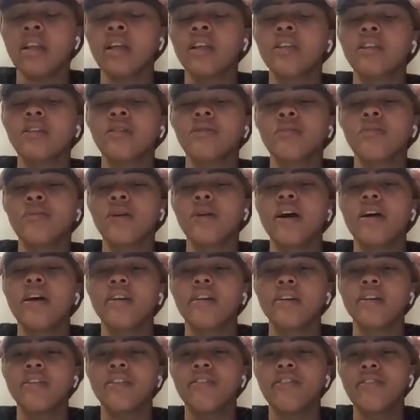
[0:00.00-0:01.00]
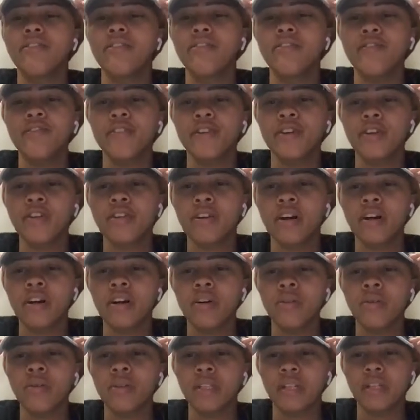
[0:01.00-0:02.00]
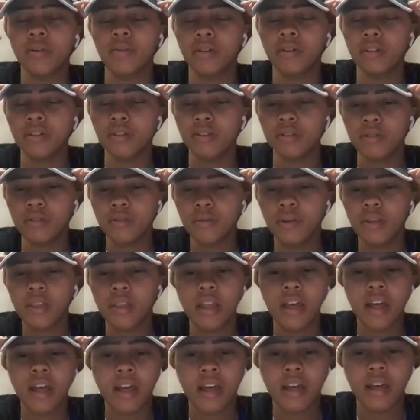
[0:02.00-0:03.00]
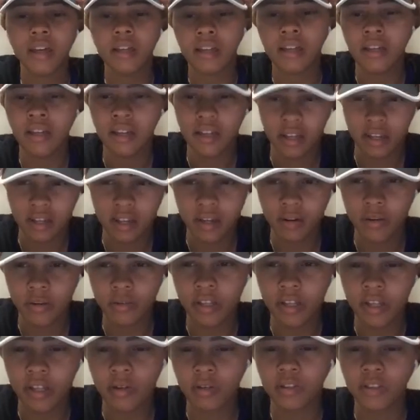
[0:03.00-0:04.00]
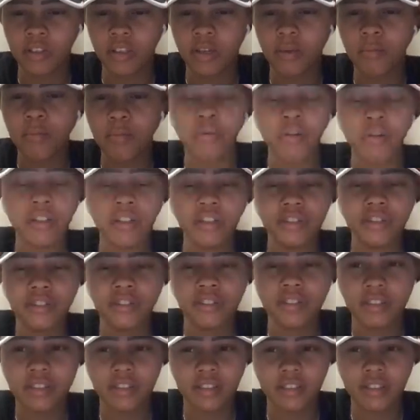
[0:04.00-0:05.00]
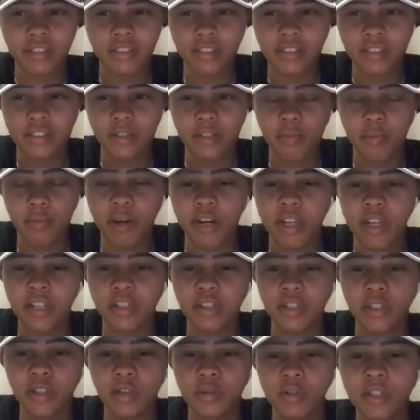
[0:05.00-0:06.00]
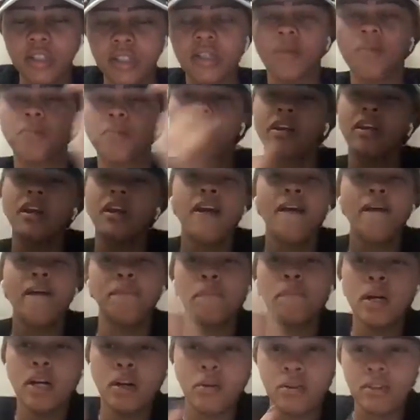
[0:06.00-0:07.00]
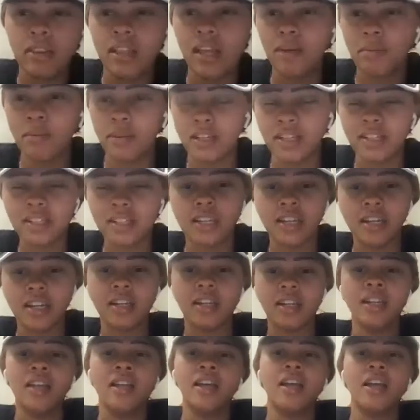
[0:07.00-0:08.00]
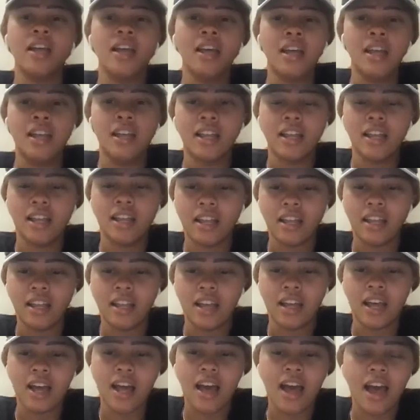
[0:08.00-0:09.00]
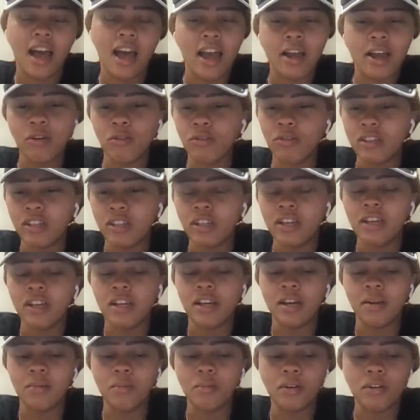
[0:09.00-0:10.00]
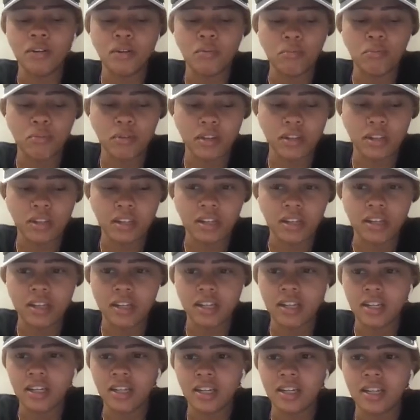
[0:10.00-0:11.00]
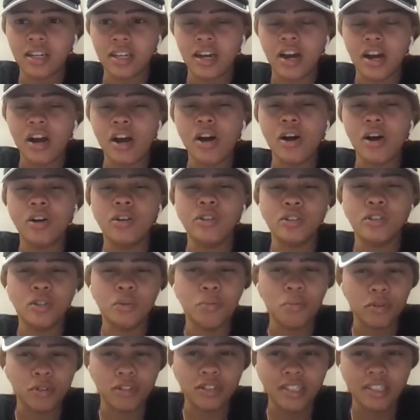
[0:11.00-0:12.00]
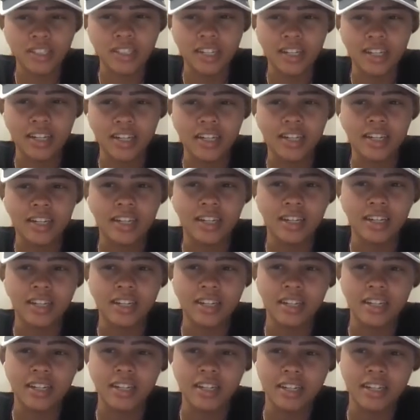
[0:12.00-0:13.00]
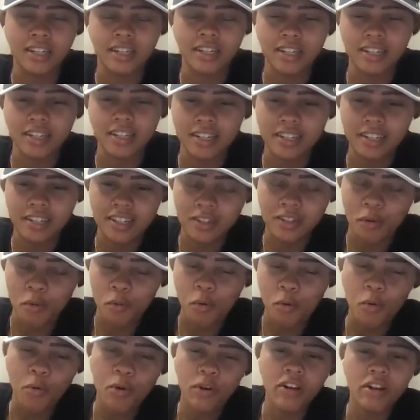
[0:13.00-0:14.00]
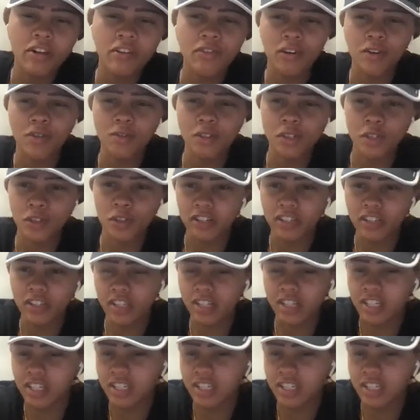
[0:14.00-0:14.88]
then let them kind of figure out what they want to do with that. I don't think you should like pressure somebody into doing something. But with that being said, I don't think I'm gonna be 100% supportive of certain